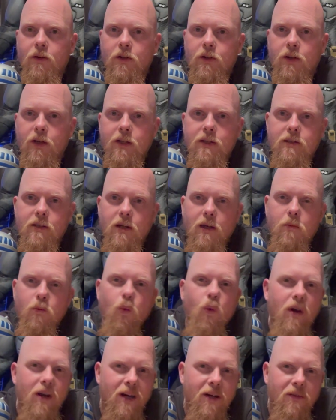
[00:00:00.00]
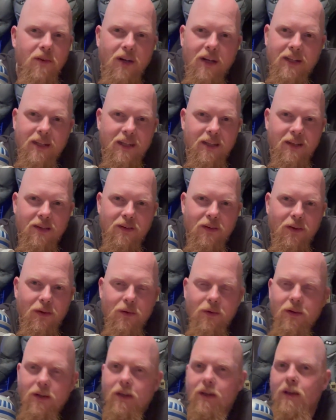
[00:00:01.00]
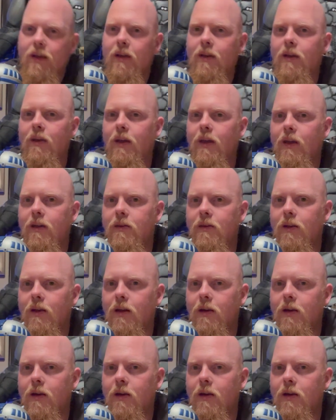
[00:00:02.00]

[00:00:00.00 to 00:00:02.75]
grease it up, whatever I need to do, and